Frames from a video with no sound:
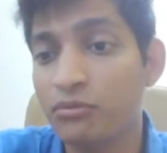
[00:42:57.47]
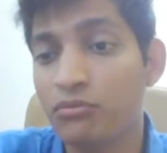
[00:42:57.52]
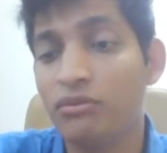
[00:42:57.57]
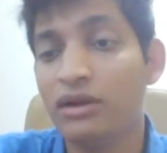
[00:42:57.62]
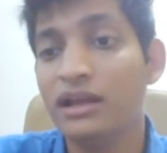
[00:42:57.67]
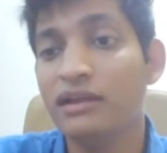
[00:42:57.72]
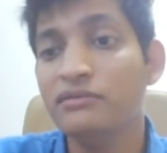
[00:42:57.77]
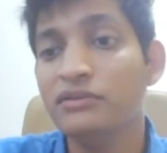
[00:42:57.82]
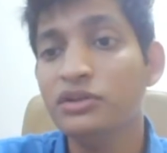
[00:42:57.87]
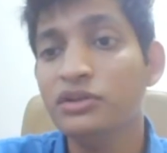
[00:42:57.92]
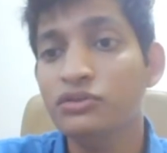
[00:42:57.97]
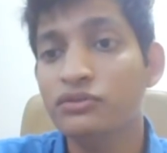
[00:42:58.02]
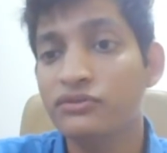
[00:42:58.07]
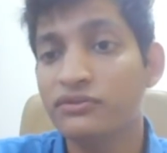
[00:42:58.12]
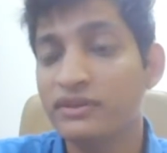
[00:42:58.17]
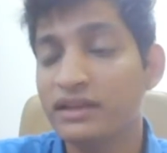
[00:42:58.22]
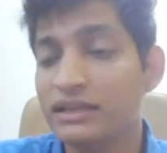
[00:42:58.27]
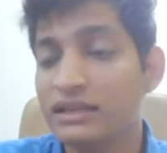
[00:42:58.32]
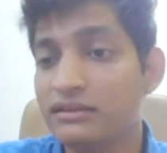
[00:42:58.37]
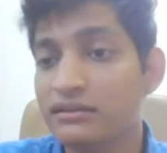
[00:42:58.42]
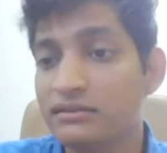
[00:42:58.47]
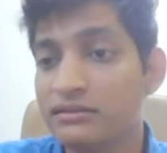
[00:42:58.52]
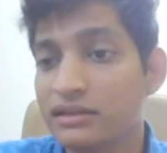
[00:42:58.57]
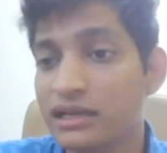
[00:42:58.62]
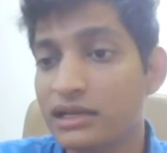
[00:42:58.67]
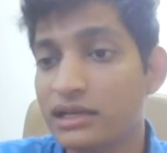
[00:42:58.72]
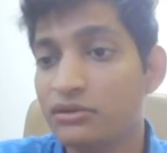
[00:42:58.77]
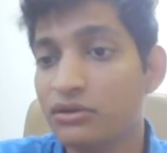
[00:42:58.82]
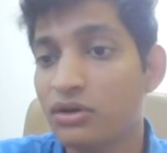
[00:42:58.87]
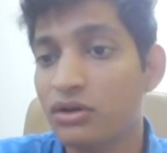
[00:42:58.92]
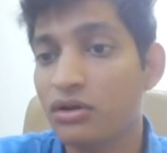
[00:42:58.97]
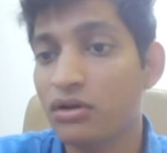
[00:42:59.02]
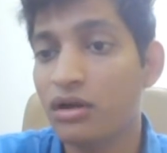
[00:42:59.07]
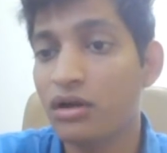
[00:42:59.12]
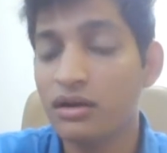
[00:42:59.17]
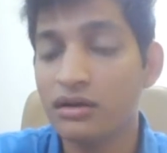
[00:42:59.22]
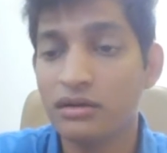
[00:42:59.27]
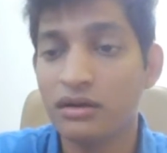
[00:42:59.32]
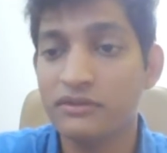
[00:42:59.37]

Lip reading: Whenever you feel that you are not